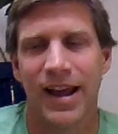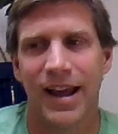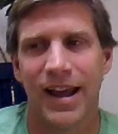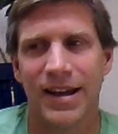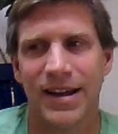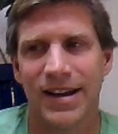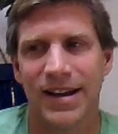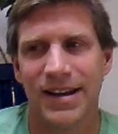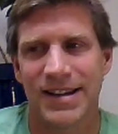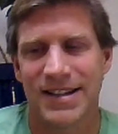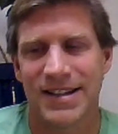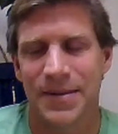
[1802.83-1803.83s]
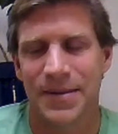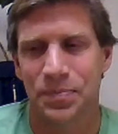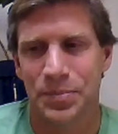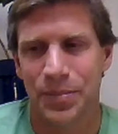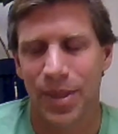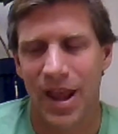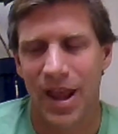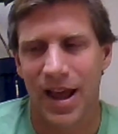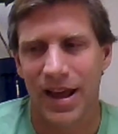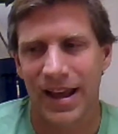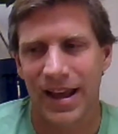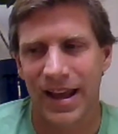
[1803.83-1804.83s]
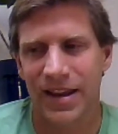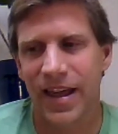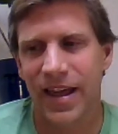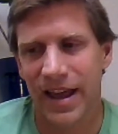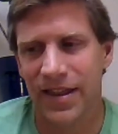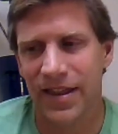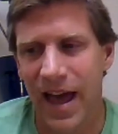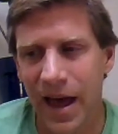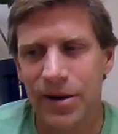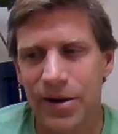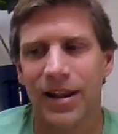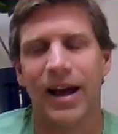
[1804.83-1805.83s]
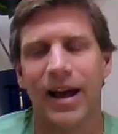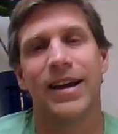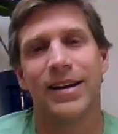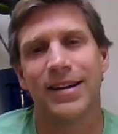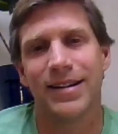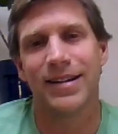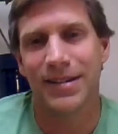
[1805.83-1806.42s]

and uh, in the, let in me stop you I, right here